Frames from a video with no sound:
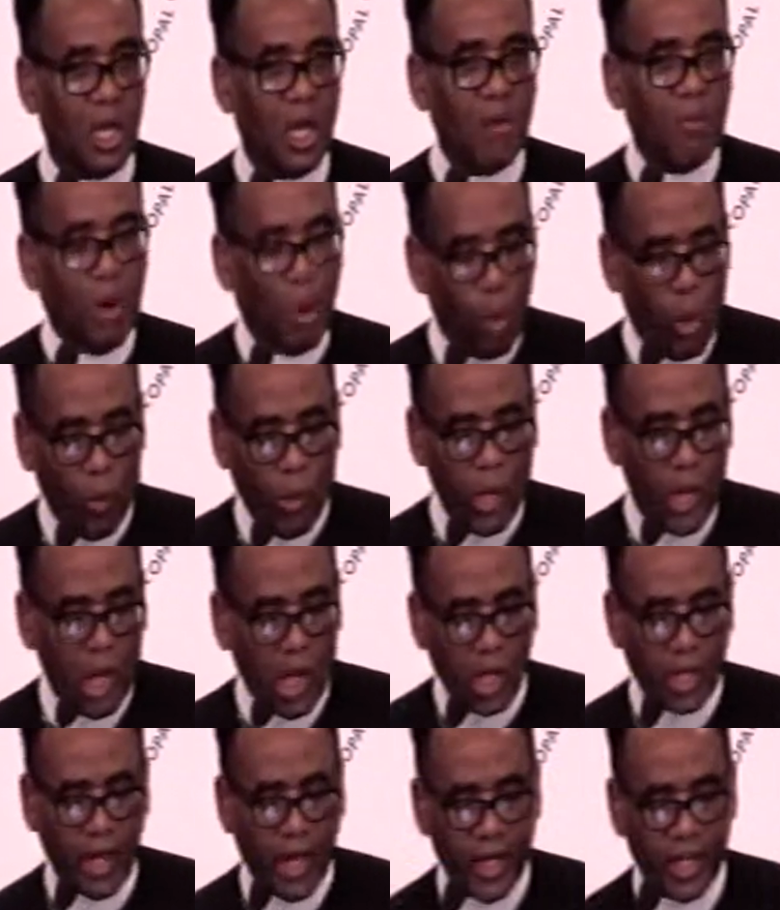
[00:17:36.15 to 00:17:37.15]
But when we
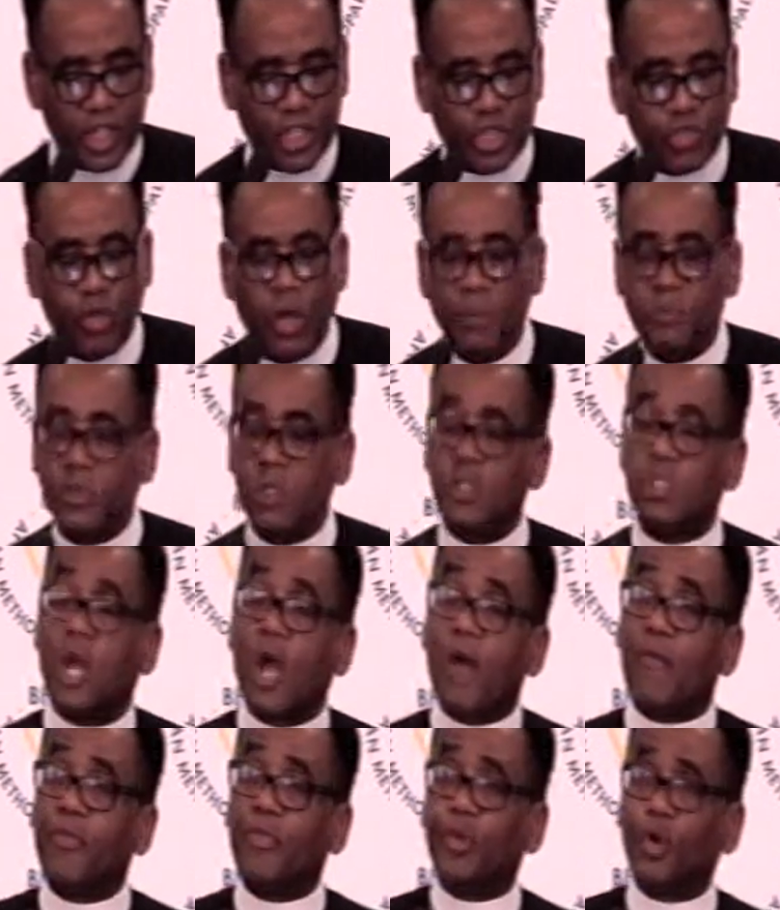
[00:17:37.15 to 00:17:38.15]
look in the scriptures
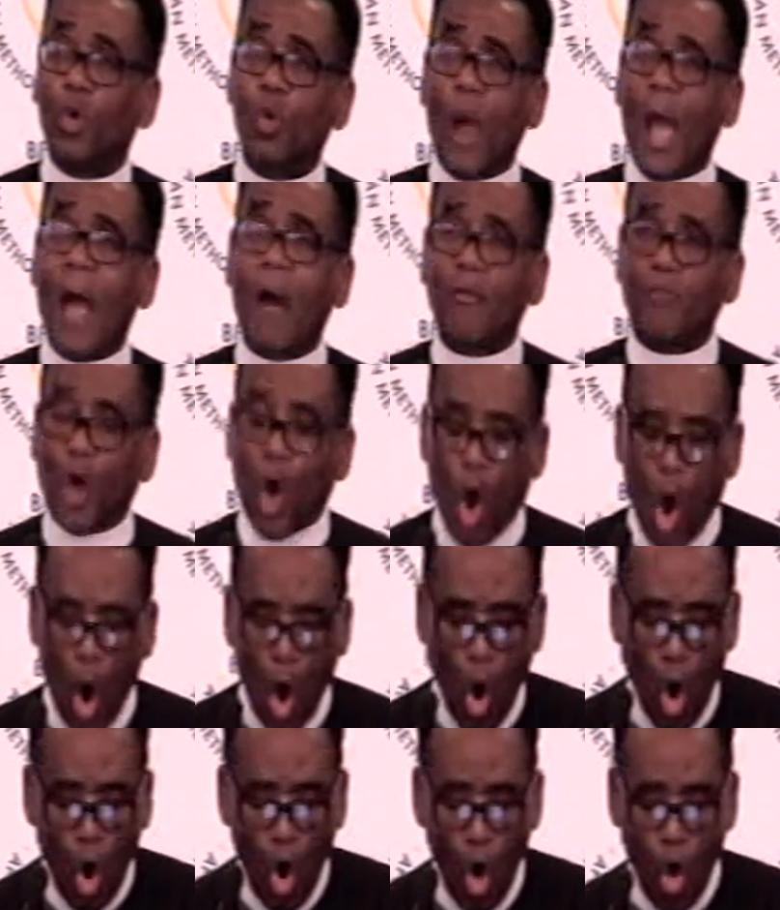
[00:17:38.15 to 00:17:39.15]
throughout the
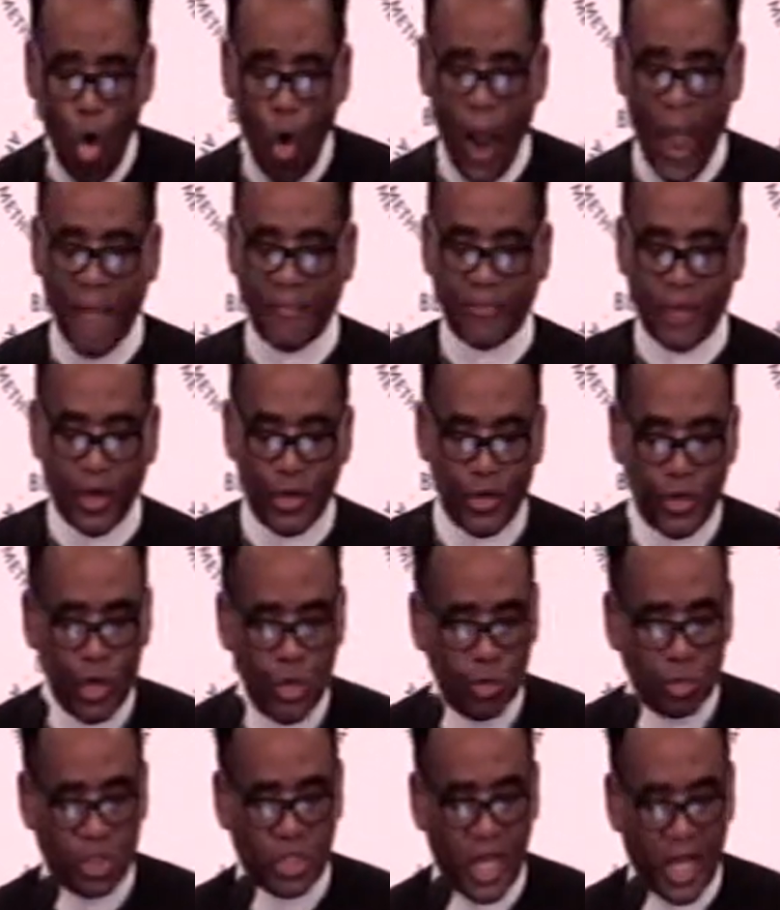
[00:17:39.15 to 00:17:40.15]
Old and the
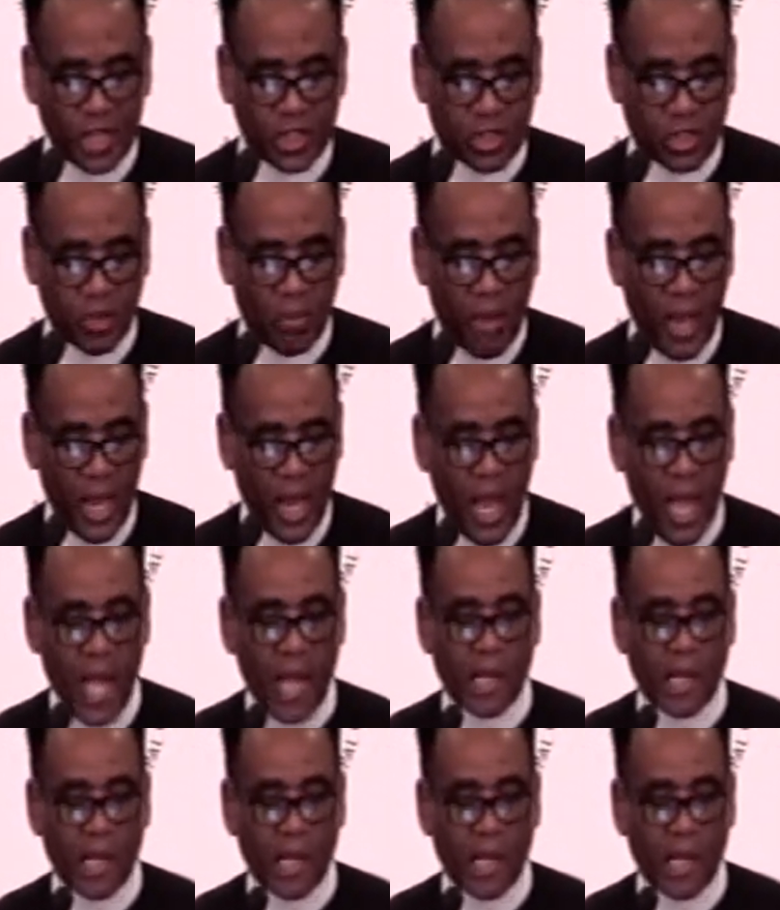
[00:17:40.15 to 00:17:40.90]
New Testament,